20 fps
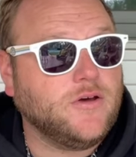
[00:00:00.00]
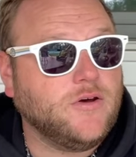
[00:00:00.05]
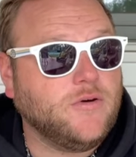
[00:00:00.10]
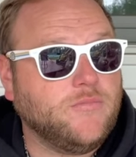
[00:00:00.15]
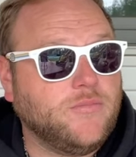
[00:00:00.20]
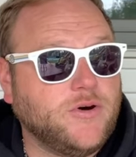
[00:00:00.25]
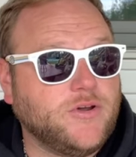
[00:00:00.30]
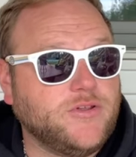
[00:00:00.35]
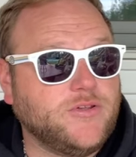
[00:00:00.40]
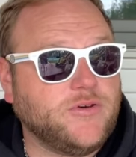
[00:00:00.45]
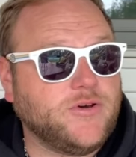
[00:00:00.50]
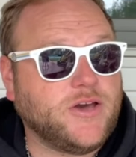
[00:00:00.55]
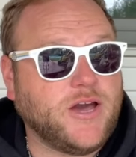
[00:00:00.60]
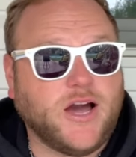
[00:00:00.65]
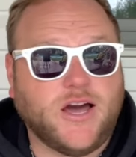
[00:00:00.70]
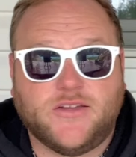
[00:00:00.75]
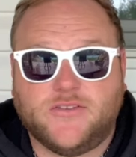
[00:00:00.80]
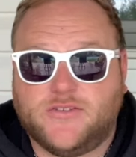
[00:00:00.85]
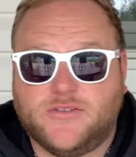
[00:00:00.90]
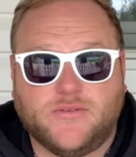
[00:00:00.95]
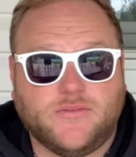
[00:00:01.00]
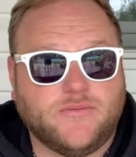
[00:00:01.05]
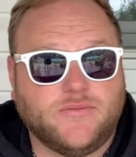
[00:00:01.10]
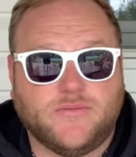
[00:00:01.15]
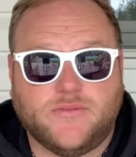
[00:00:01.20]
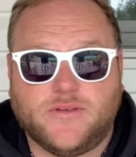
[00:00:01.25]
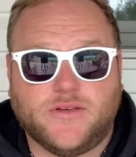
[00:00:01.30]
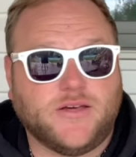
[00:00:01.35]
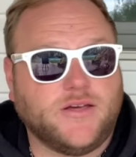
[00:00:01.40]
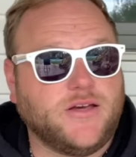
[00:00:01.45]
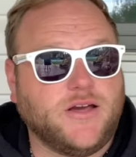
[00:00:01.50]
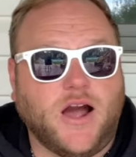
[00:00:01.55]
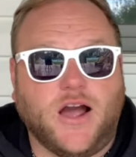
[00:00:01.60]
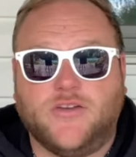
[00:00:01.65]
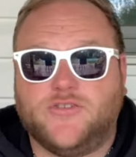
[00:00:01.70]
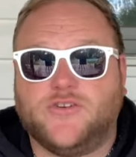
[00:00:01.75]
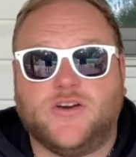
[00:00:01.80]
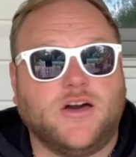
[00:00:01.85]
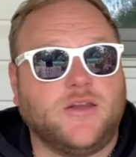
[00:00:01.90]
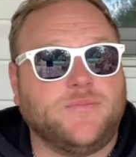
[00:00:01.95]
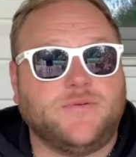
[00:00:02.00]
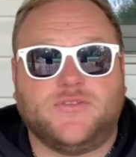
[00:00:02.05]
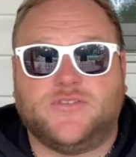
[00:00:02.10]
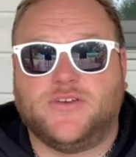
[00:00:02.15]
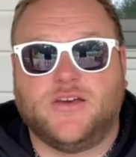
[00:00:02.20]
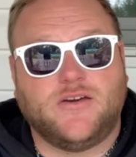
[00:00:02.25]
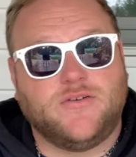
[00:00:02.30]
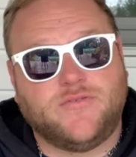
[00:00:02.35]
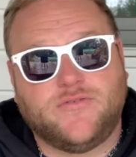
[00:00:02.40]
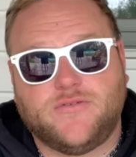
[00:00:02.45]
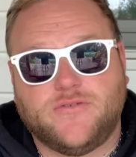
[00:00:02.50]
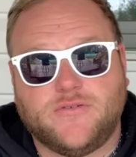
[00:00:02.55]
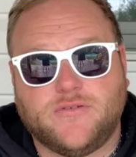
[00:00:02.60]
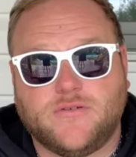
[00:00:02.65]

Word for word: But you guys, guys, you gotta be safe.